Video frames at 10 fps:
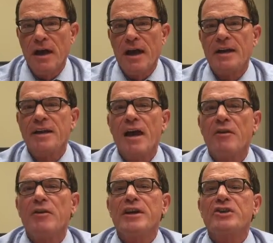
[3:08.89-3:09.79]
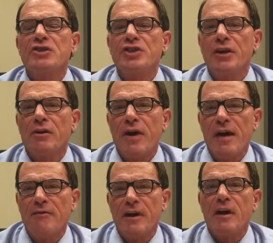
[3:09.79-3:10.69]
Another is
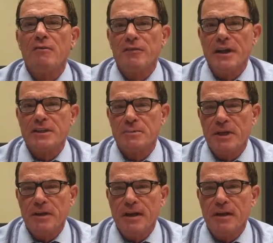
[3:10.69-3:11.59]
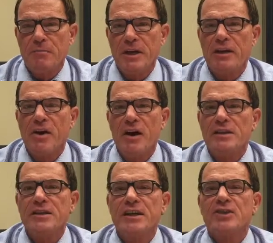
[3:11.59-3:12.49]
geographic flexibility,
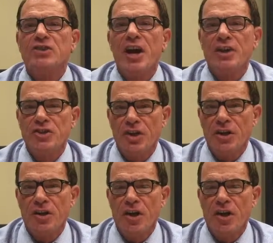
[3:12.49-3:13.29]
because exchanging